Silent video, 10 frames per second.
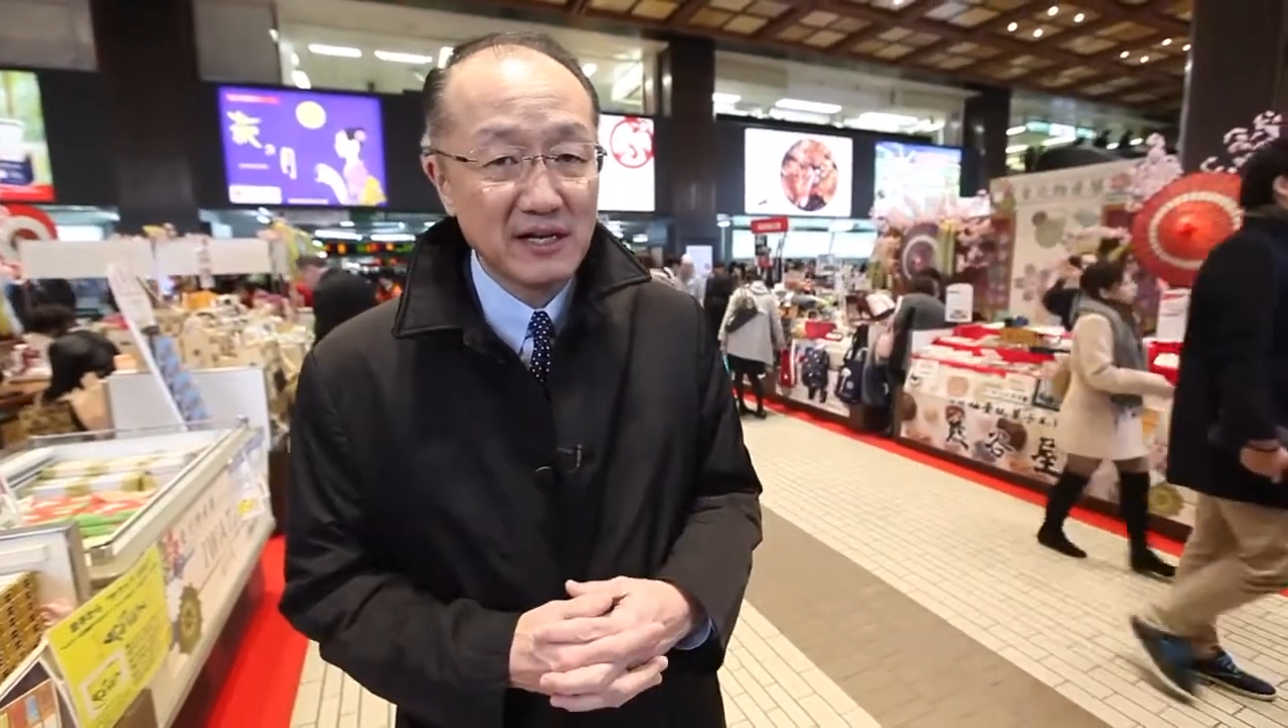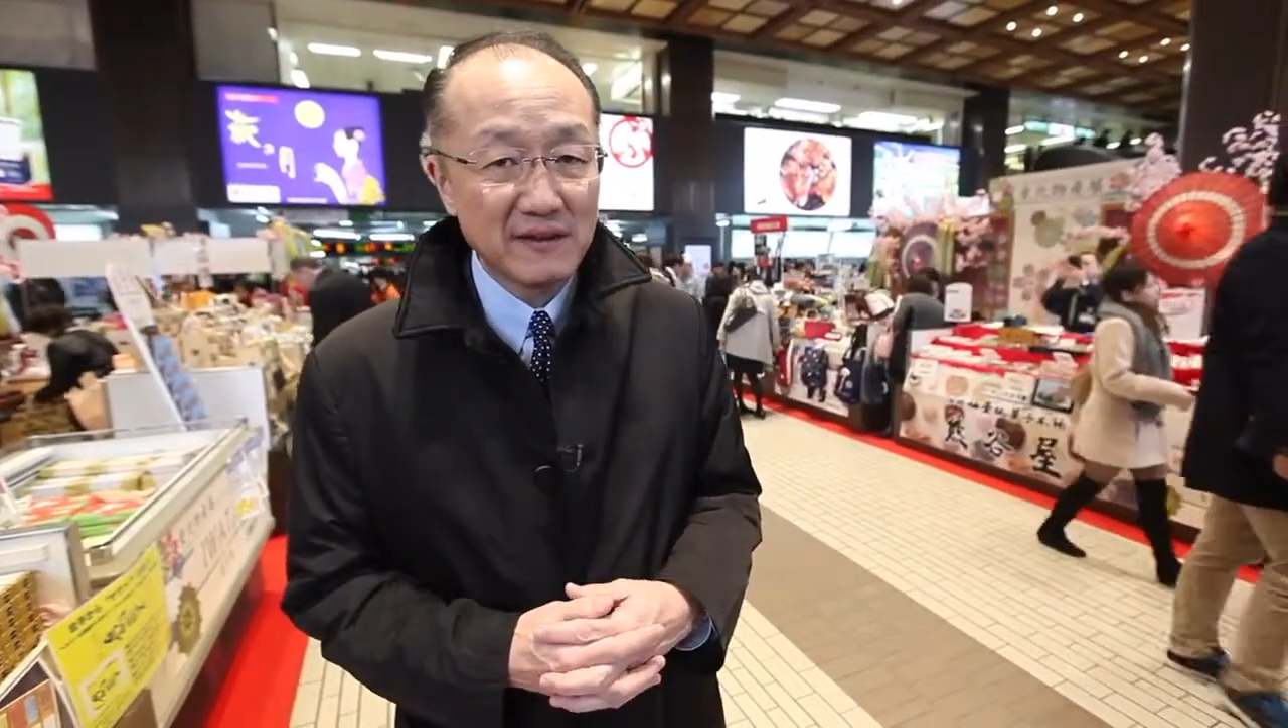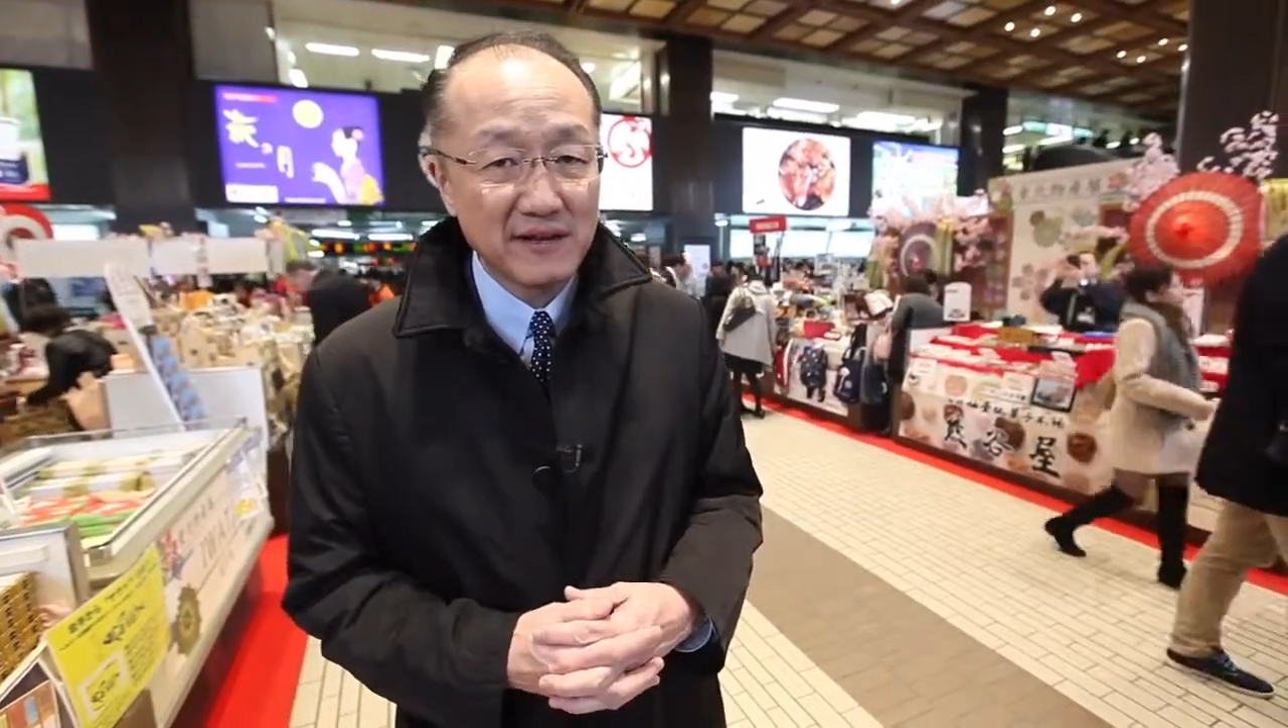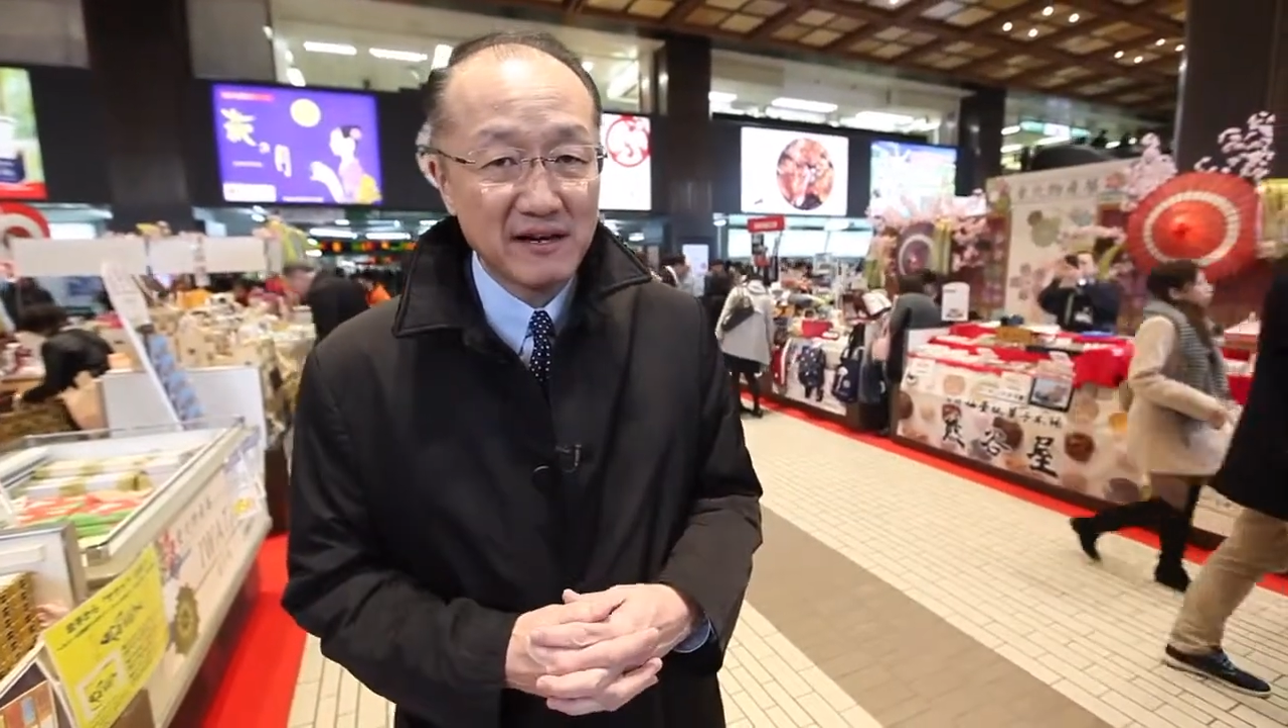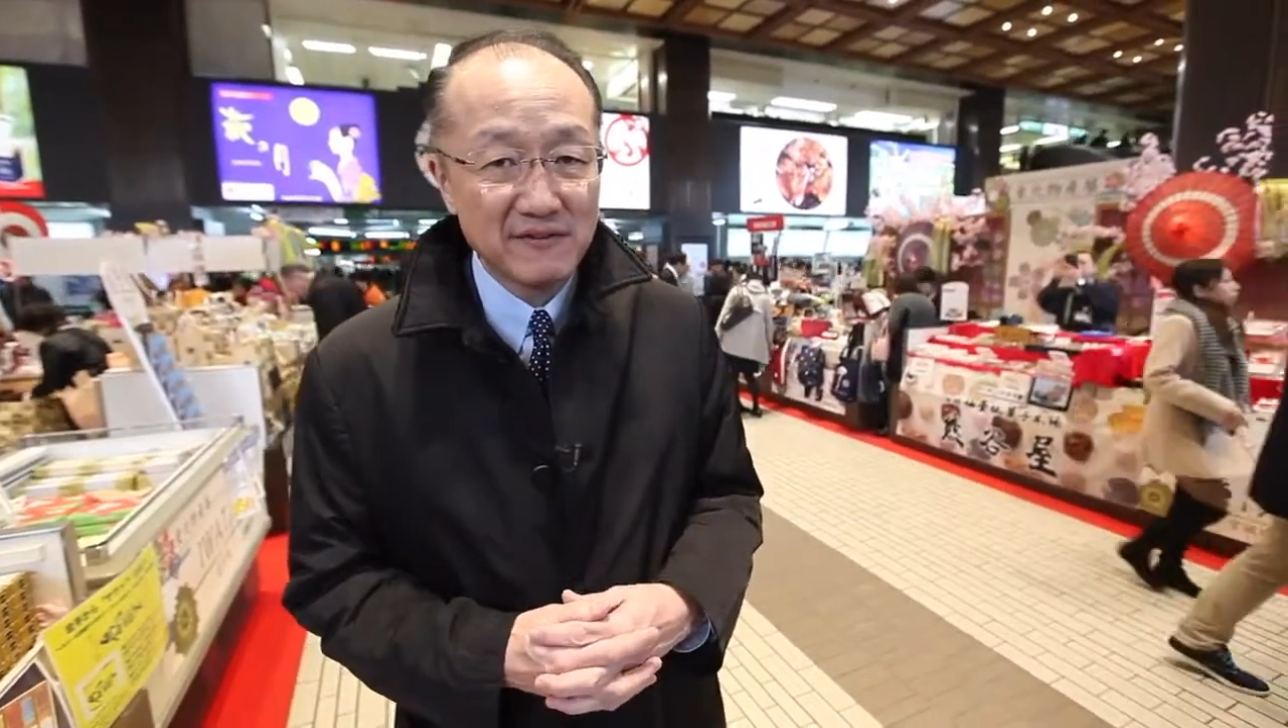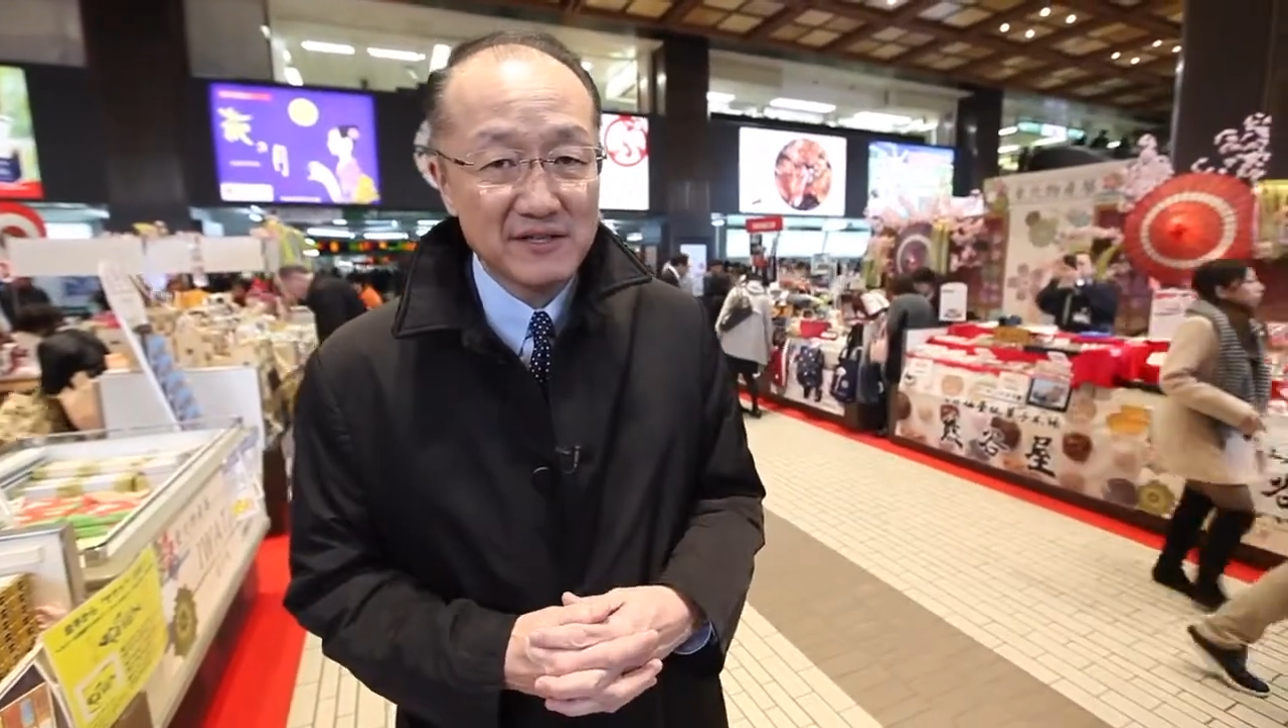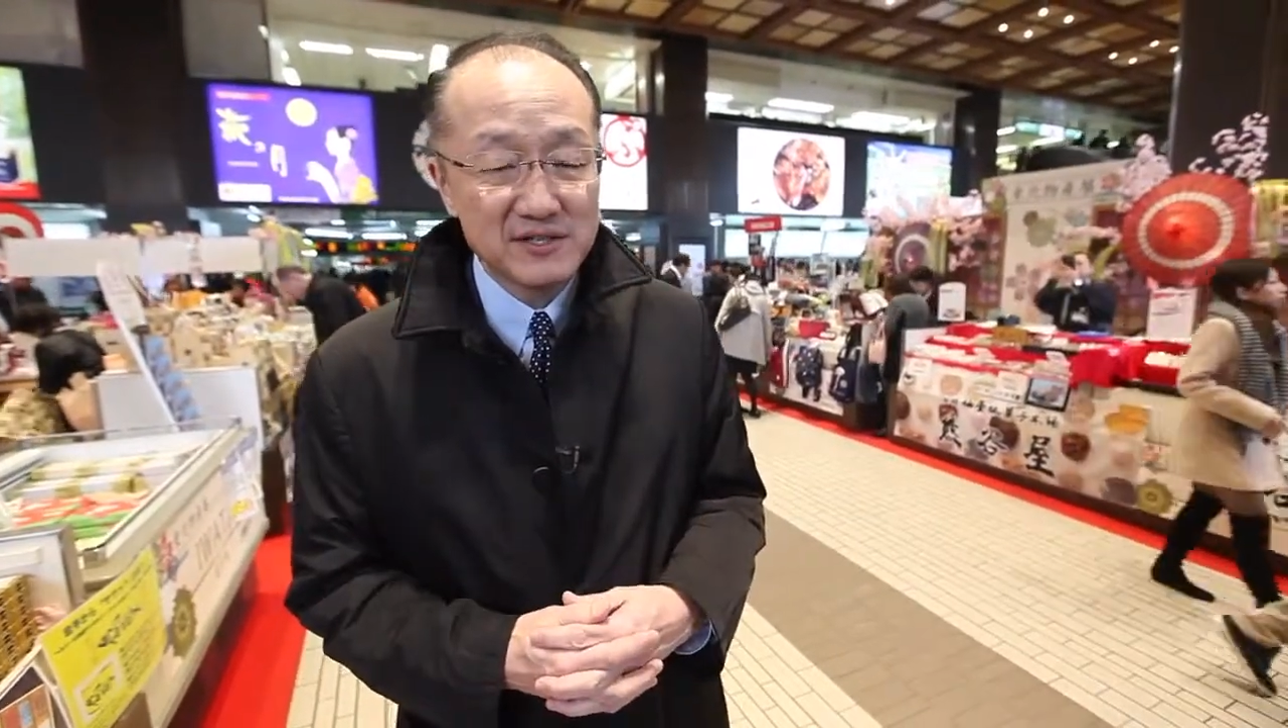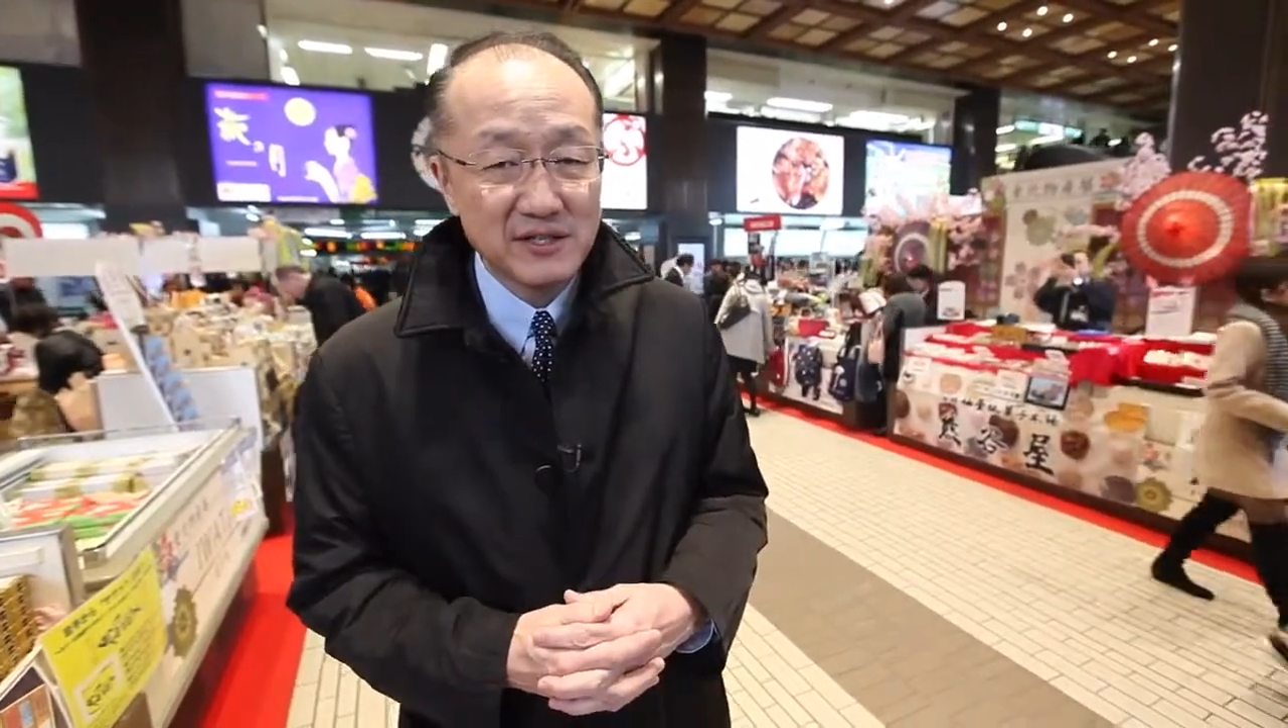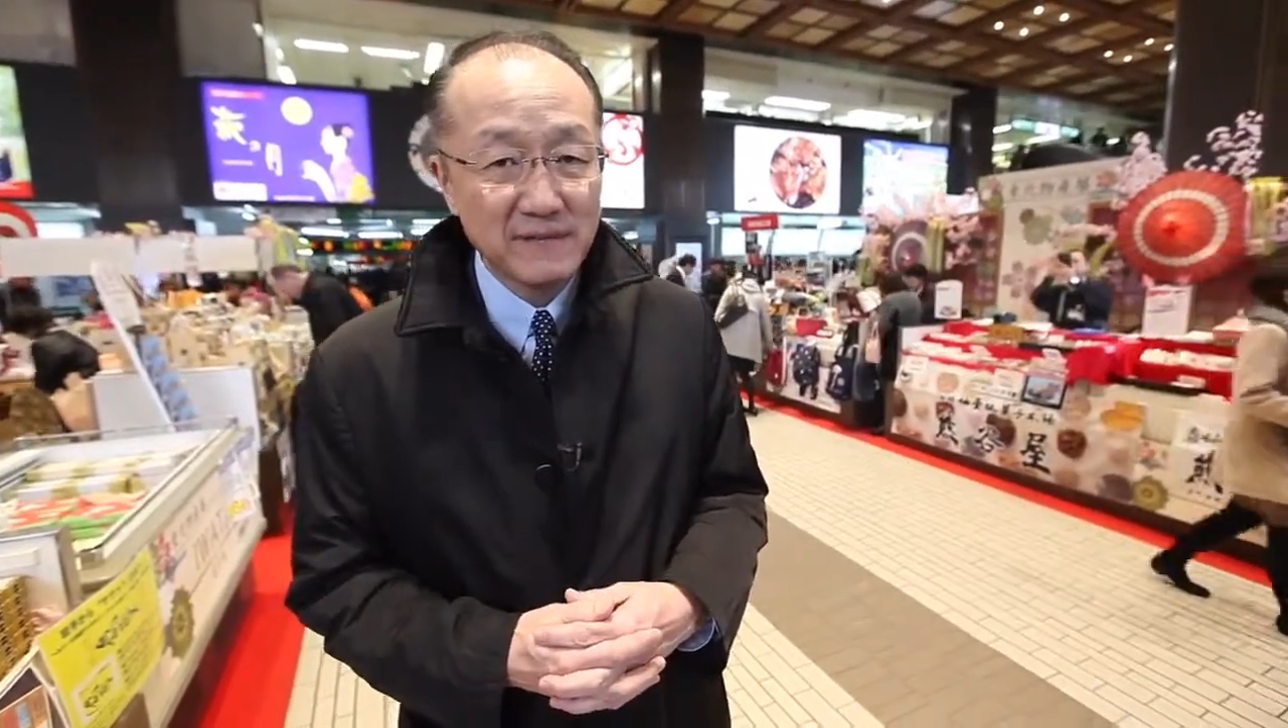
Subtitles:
health coverage.